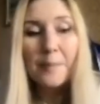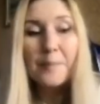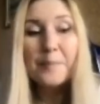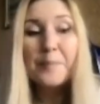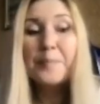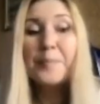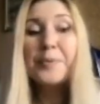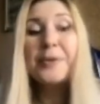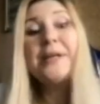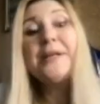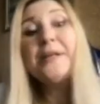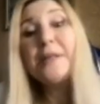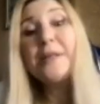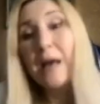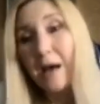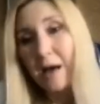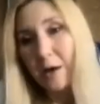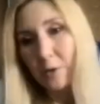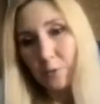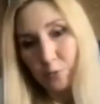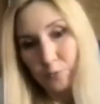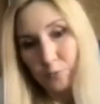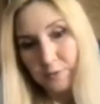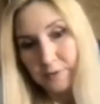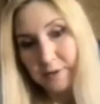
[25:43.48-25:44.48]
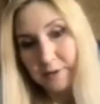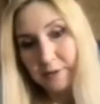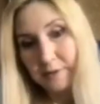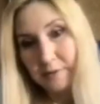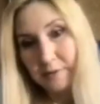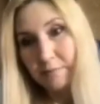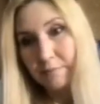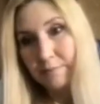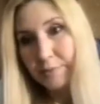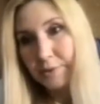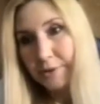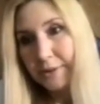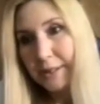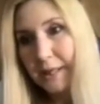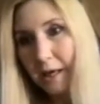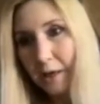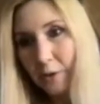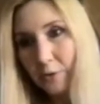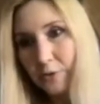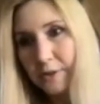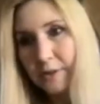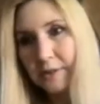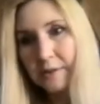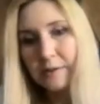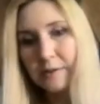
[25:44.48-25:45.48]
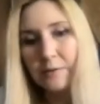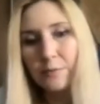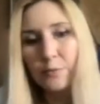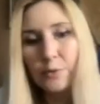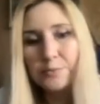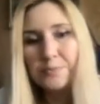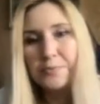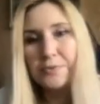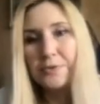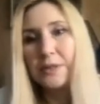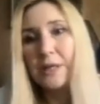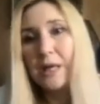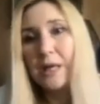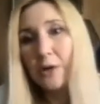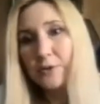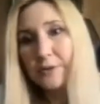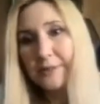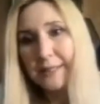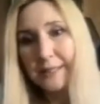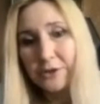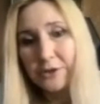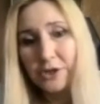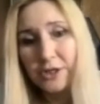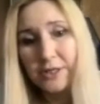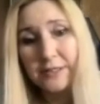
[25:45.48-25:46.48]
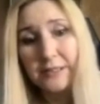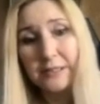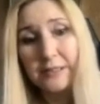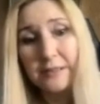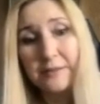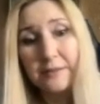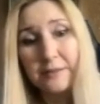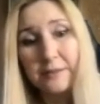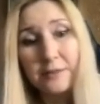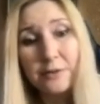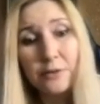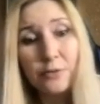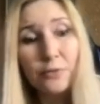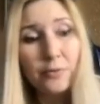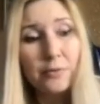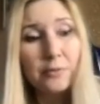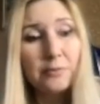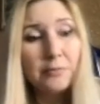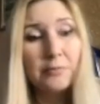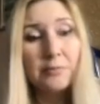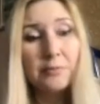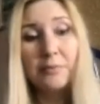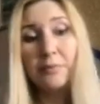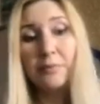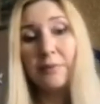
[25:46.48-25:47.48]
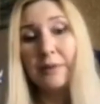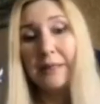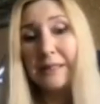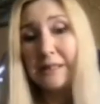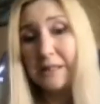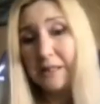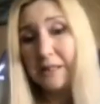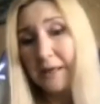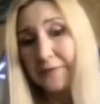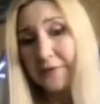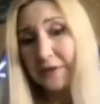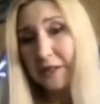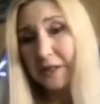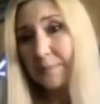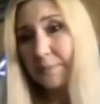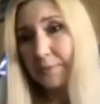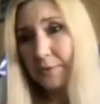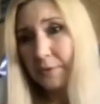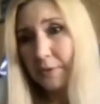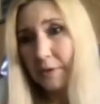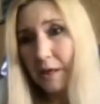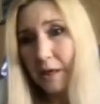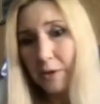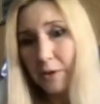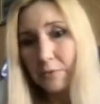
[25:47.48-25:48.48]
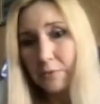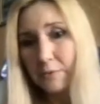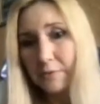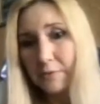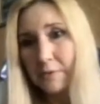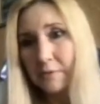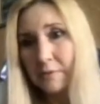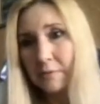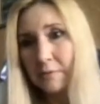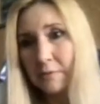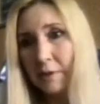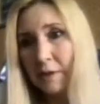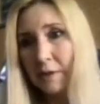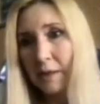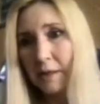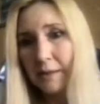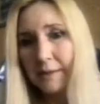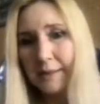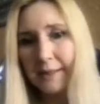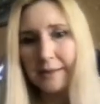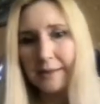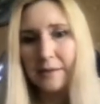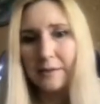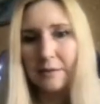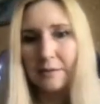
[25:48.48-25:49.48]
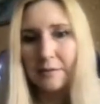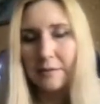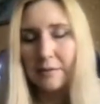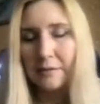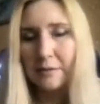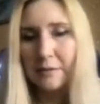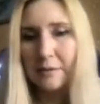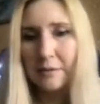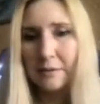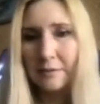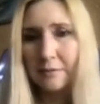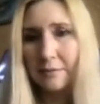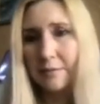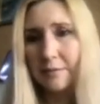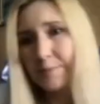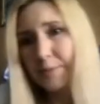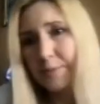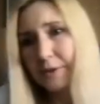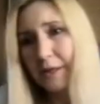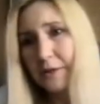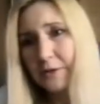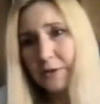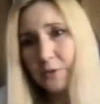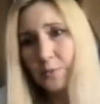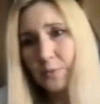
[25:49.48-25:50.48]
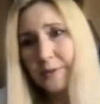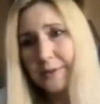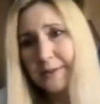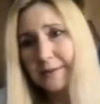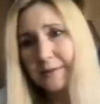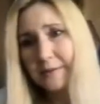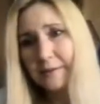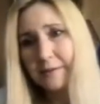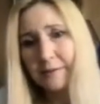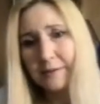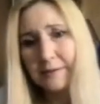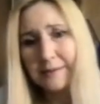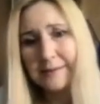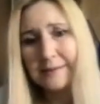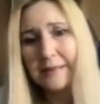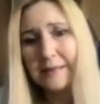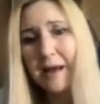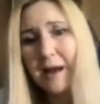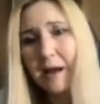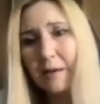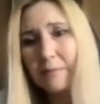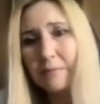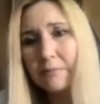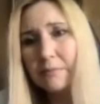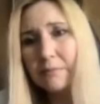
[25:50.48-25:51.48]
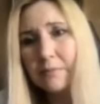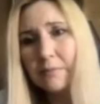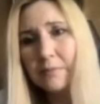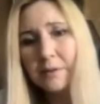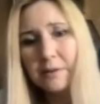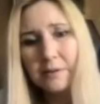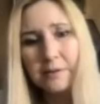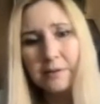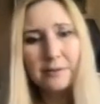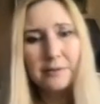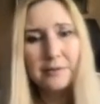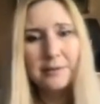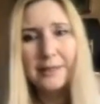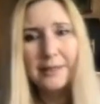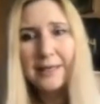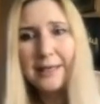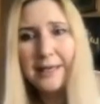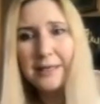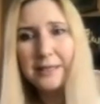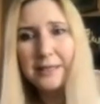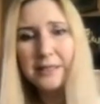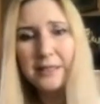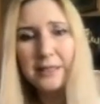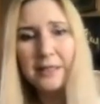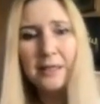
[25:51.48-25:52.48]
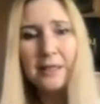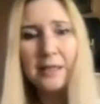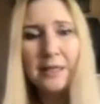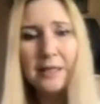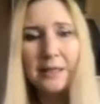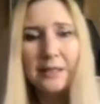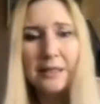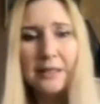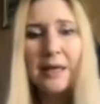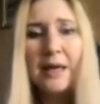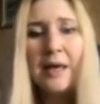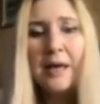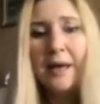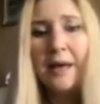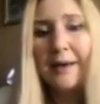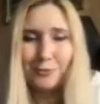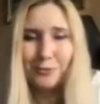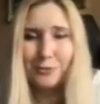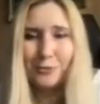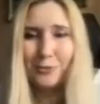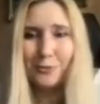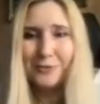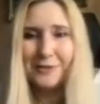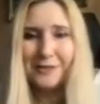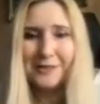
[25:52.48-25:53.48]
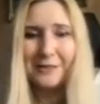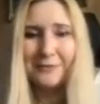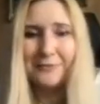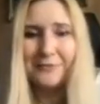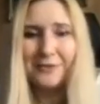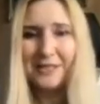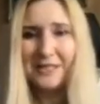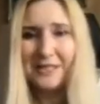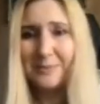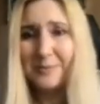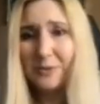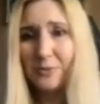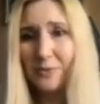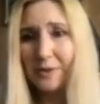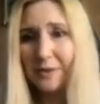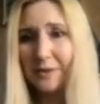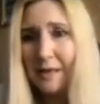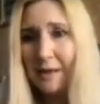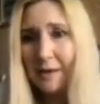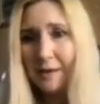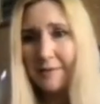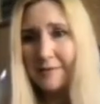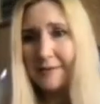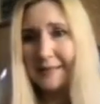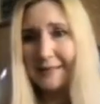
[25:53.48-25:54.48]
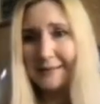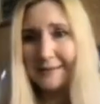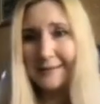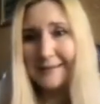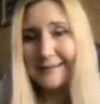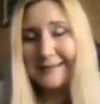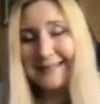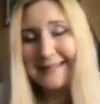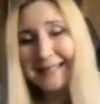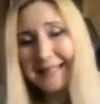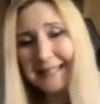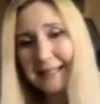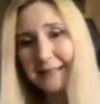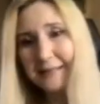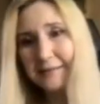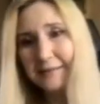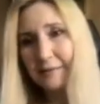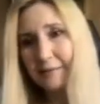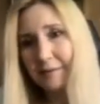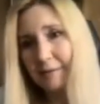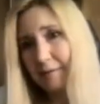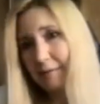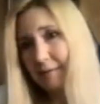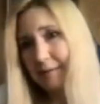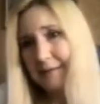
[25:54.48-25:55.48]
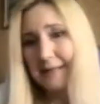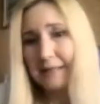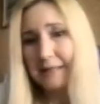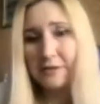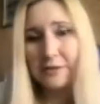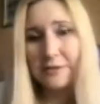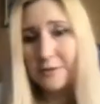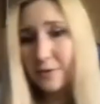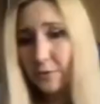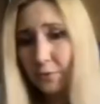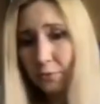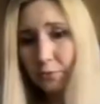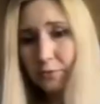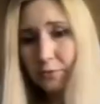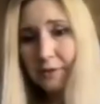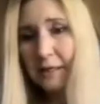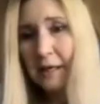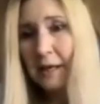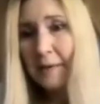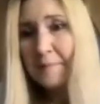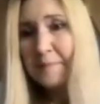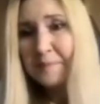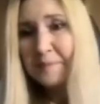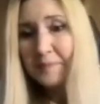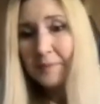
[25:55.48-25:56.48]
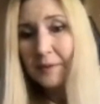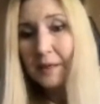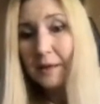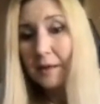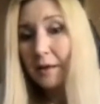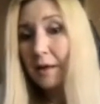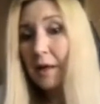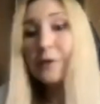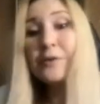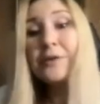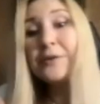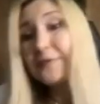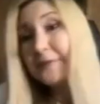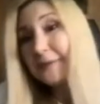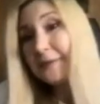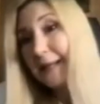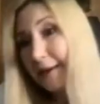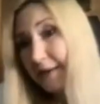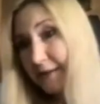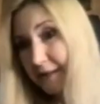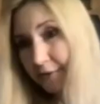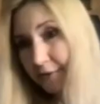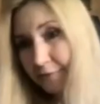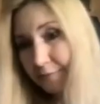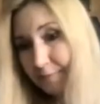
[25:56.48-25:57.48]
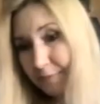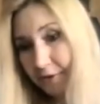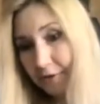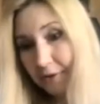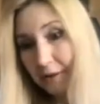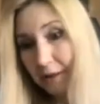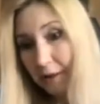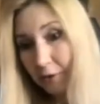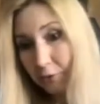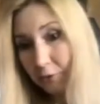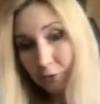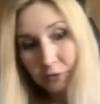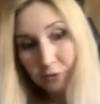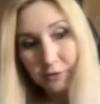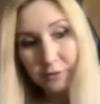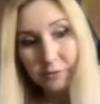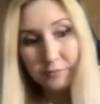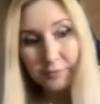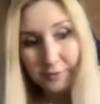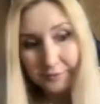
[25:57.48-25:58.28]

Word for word: Pronouns, what pronouns are tested in ZNO? Indefinite pronouns, like pronouns with some, any, show the difference between these, that, those. Reflective pronouns